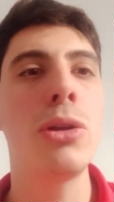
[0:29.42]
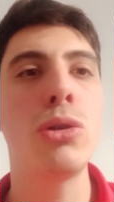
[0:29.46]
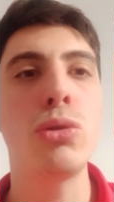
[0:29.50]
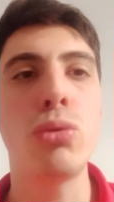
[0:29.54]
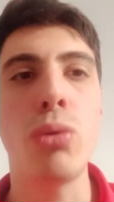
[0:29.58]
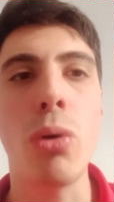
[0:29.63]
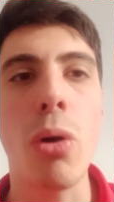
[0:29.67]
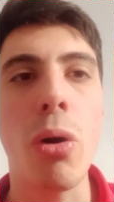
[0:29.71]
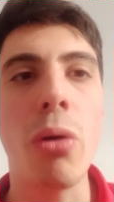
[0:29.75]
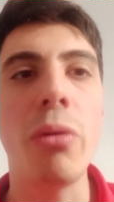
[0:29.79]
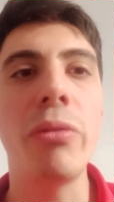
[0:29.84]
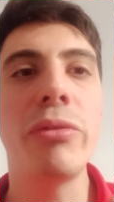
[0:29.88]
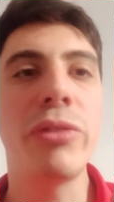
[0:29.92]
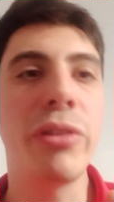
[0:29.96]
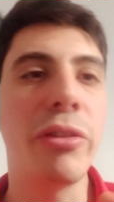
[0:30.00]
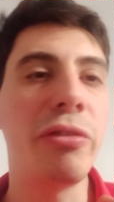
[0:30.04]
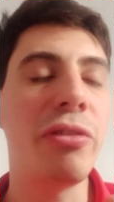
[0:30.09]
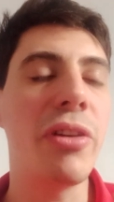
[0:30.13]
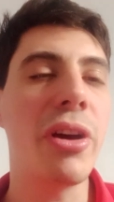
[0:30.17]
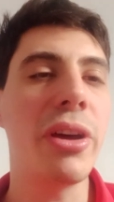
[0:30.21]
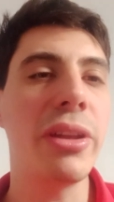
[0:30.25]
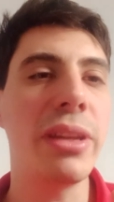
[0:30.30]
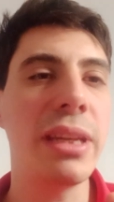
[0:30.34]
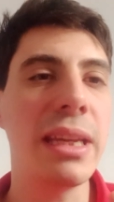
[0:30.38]
12 to
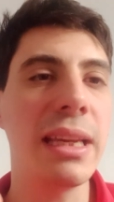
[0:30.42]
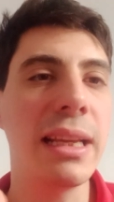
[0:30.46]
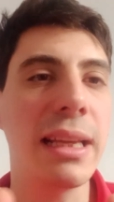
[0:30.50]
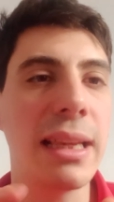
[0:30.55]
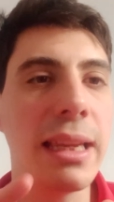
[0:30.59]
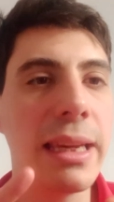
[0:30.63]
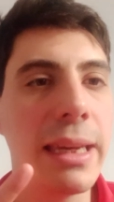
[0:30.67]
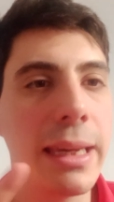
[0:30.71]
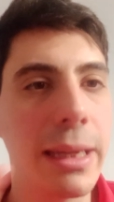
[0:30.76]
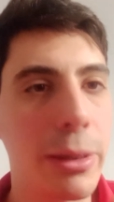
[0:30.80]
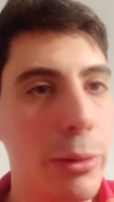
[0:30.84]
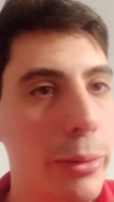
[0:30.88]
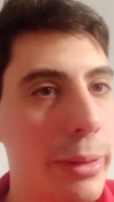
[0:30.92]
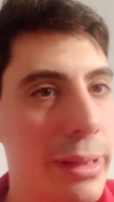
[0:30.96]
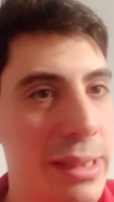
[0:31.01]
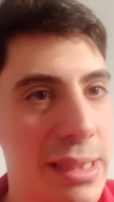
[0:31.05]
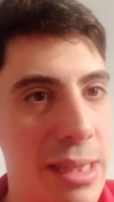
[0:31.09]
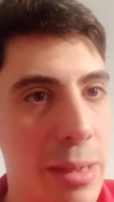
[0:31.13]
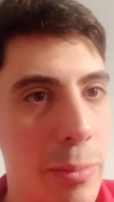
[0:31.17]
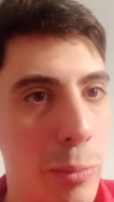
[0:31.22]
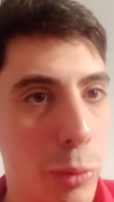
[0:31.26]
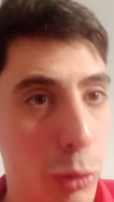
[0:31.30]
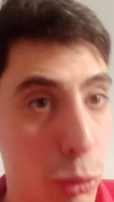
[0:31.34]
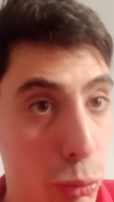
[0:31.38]
13 clinical
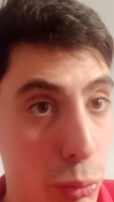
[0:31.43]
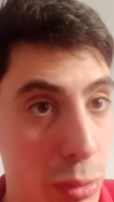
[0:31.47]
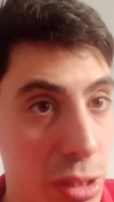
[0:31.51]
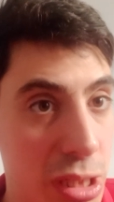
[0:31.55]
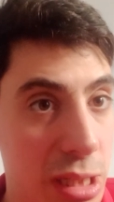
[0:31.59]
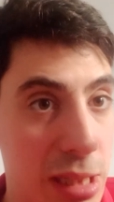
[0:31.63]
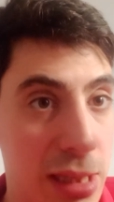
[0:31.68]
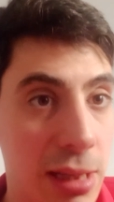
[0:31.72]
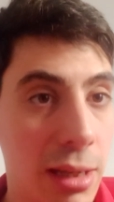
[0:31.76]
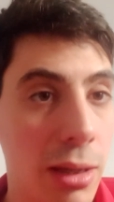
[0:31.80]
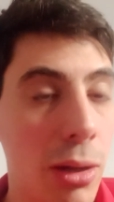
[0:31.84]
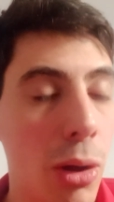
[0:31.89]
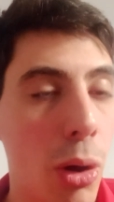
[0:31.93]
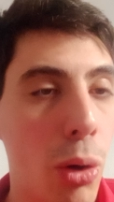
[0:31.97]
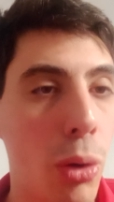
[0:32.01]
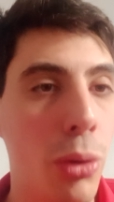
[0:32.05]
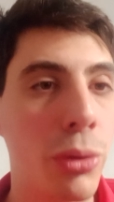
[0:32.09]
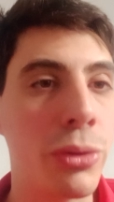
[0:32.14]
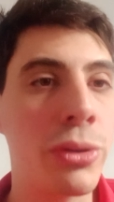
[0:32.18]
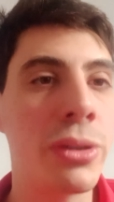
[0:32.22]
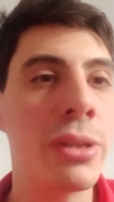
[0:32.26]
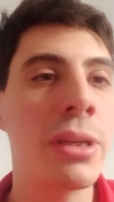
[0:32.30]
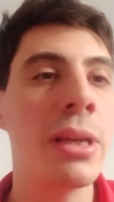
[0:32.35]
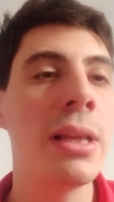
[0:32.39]
examples, which is a
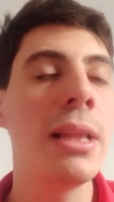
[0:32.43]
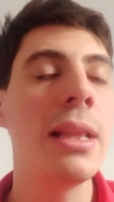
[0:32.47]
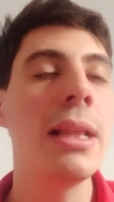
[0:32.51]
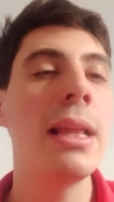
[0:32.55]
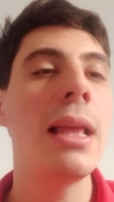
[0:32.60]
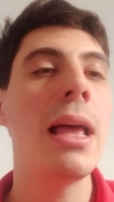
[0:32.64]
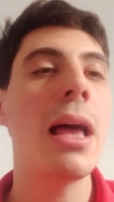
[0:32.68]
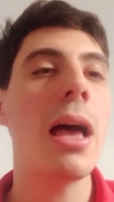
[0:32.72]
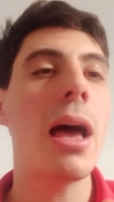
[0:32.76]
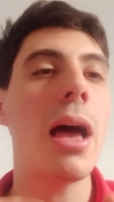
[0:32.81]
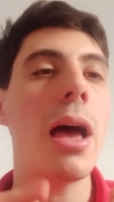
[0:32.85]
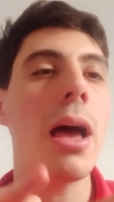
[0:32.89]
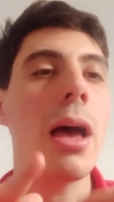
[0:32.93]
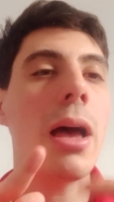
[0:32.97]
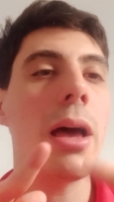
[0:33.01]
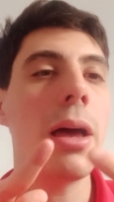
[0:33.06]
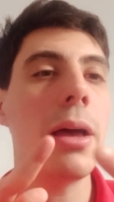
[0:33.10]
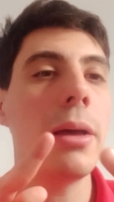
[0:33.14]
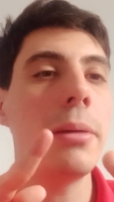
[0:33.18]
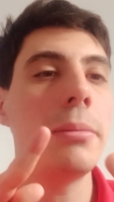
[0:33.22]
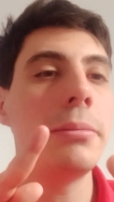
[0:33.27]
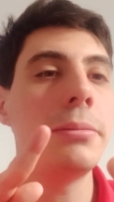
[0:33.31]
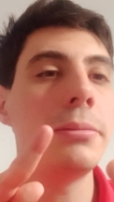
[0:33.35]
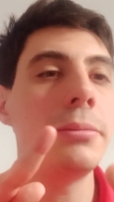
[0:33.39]
lot.
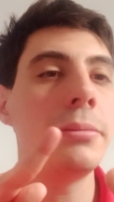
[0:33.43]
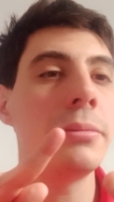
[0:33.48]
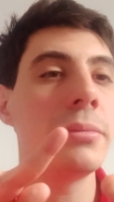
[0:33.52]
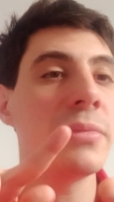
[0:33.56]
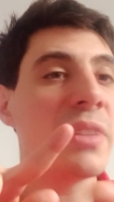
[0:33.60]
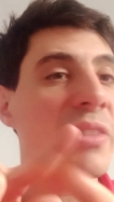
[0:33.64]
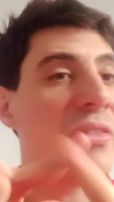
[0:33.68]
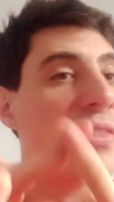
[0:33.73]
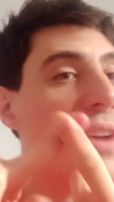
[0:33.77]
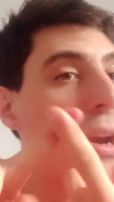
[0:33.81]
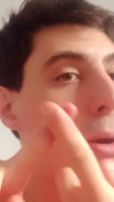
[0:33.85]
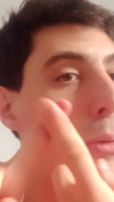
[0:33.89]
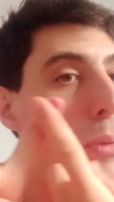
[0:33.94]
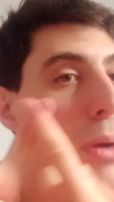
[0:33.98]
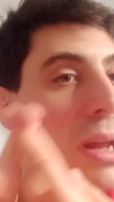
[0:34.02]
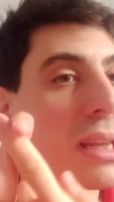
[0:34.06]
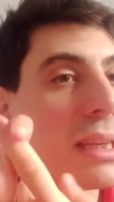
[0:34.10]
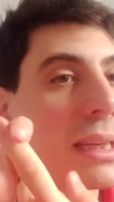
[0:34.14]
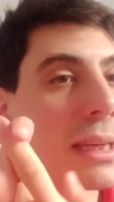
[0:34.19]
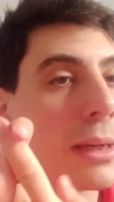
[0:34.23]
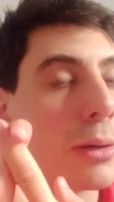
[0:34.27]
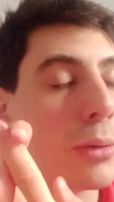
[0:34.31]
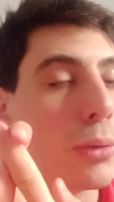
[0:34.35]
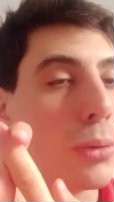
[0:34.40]
Um,
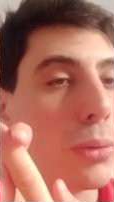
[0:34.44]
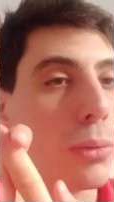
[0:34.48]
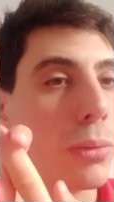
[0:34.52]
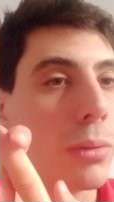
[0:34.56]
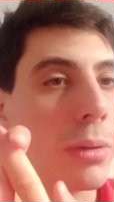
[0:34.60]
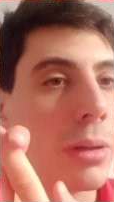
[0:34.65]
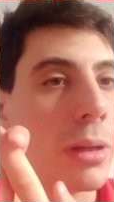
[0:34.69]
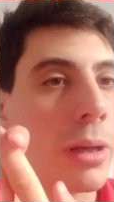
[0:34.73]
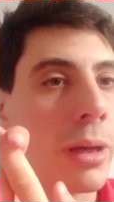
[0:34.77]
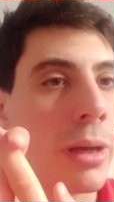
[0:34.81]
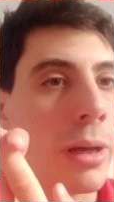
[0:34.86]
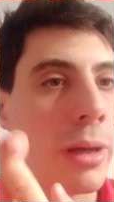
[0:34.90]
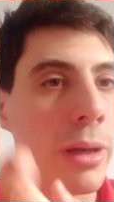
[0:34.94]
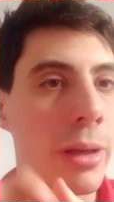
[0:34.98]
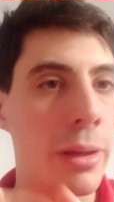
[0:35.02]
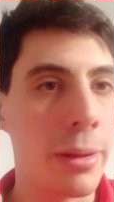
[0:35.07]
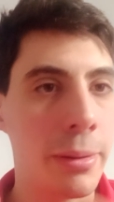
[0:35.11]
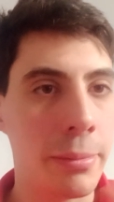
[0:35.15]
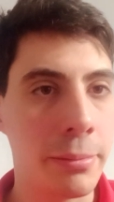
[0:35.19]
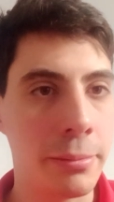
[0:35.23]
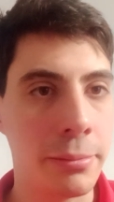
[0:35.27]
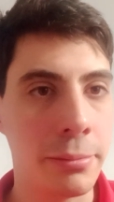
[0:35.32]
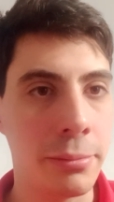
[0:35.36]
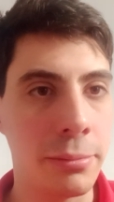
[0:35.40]
theoretical
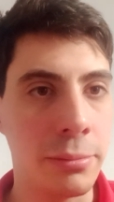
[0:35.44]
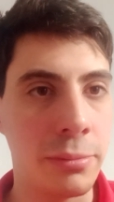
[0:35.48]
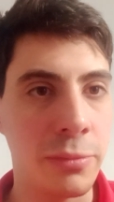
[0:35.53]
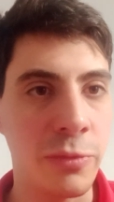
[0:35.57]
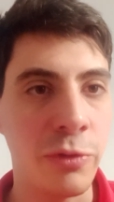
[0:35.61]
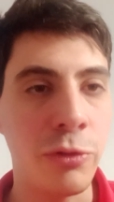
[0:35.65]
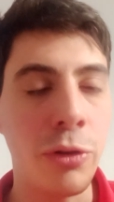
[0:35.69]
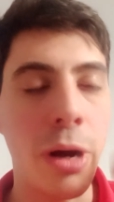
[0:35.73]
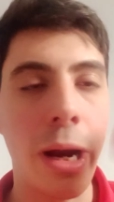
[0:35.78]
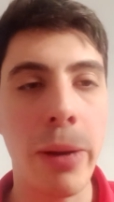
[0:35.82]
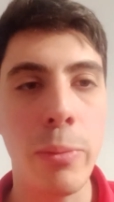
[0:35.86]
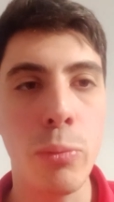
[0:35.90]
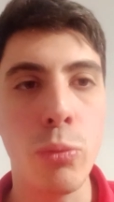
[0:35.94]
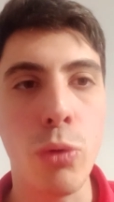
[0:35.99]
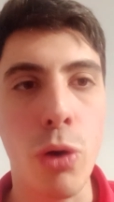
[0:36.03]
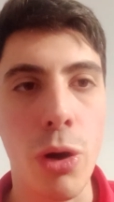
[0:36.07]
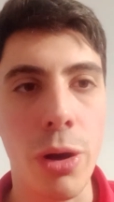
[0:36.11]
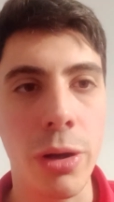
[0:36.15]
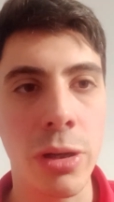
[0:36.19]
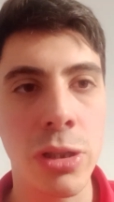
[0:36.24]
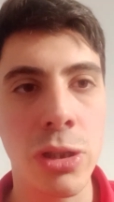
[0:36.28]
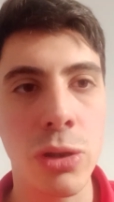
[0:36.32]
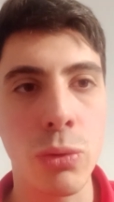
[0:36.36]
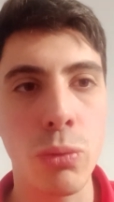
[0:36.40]
um,
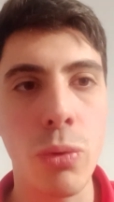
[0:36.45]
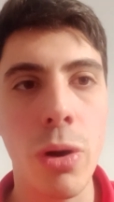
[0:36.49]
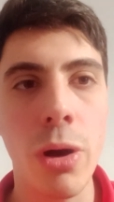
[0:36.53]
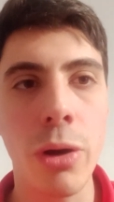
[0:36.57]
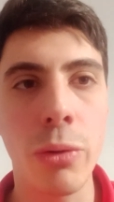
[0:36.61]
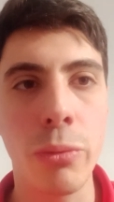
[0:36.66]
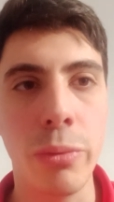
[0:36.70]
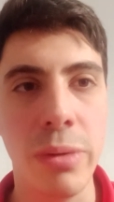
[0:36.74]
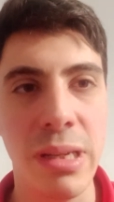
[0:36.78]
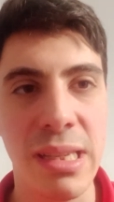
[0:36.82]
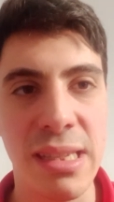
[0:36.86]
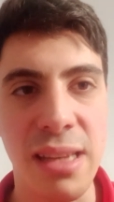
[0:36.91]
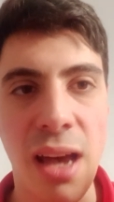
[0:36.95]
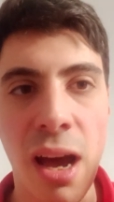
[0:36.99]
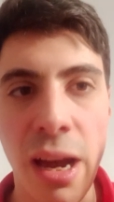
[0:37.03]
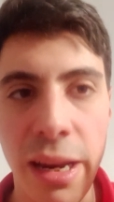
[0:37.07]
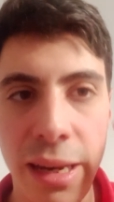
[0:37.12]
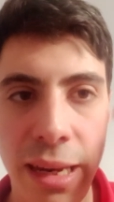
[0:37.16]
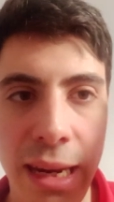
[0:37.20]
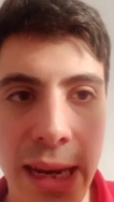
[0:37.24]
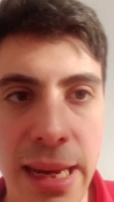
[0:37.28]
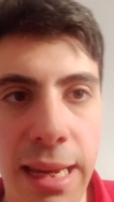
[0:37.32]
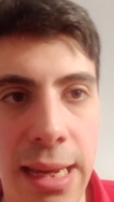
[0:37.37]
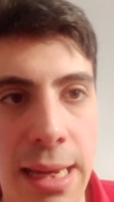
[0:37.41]
frameworks work with
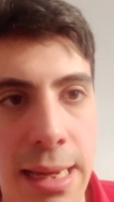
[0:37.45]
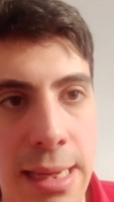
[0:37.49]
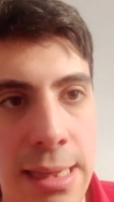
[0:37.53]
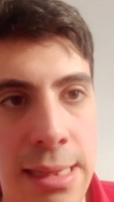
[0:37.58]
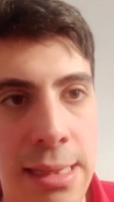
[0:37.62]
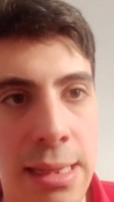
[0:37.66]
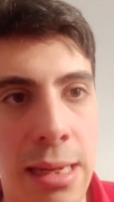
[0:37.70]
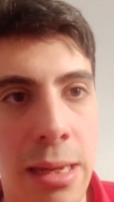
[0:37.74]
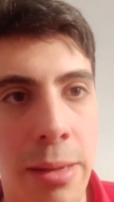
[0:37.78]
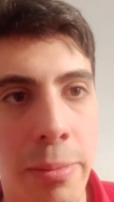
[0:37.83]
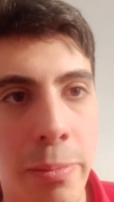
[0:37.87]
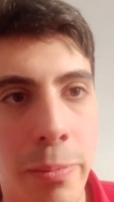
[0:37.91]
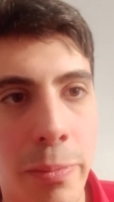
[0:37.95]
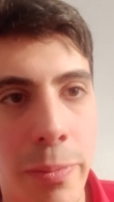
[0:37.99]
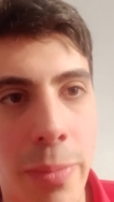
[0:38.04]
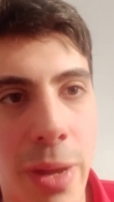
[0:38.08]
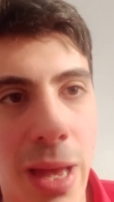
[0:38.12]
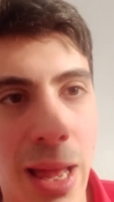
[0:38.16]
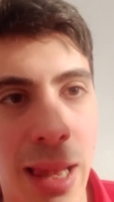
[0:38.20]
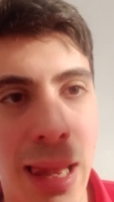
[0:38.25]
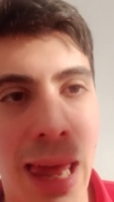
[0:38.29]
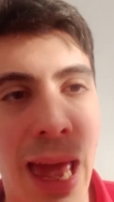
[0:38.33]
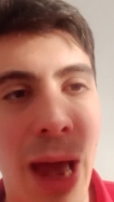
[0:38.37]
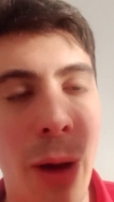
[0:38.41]
ideas that
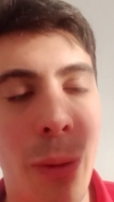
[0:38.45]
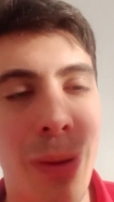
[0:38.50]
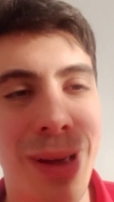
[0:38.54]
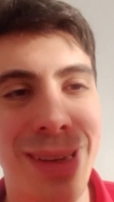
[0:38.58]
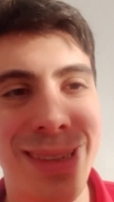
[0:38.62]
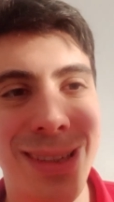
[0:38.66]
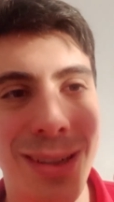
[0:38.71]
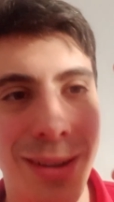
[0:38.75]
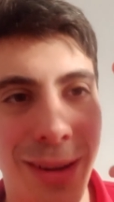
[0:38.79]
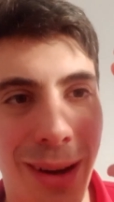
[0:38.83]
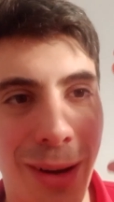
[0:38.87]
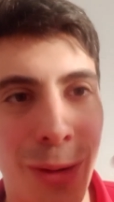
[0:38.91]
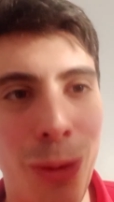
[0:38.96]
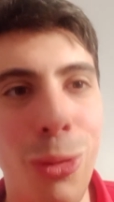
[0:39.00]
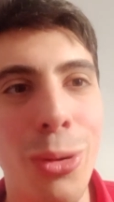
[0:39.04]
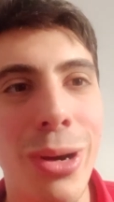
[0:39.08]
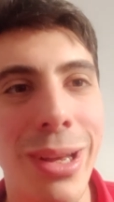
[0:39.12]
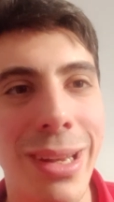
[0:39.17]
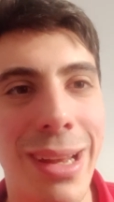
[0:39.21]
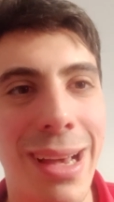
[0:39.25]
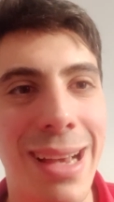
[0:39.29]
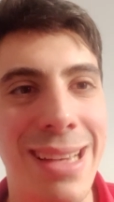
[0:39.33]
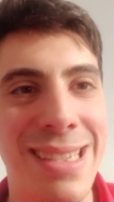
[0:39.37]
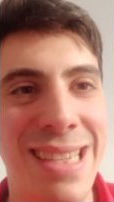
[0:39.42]
allow us to
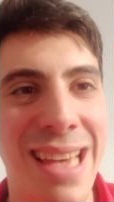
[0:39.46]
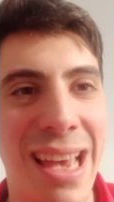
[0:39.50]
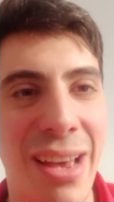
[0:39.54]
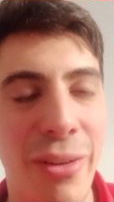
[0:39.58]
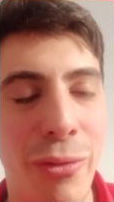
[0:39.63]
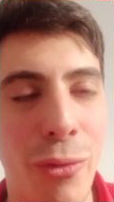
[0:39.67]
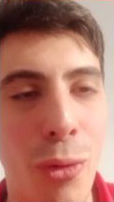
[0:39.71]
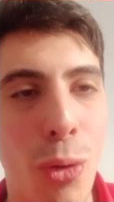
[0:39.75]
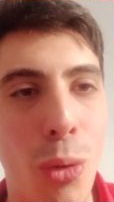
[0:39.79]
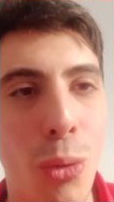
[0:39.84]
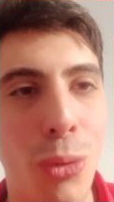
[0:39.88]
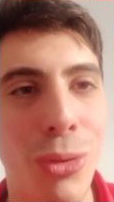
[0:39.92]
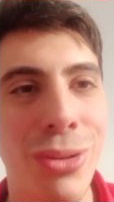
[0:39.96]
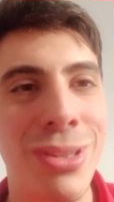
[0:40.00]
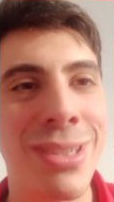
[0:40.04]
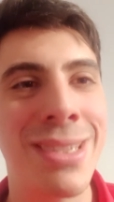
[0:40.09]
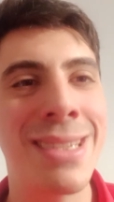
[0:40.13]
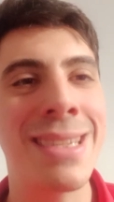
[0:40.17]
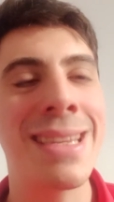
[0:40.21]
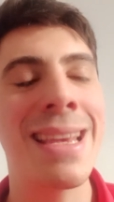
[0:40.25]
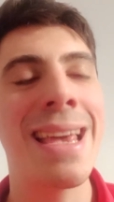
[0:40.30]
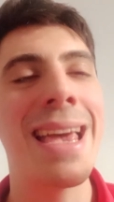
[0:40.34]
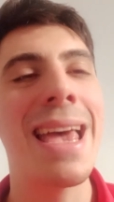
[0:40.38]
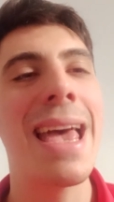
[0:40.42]
organize our
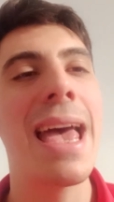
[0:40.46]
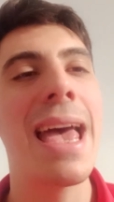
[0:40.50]
thoughts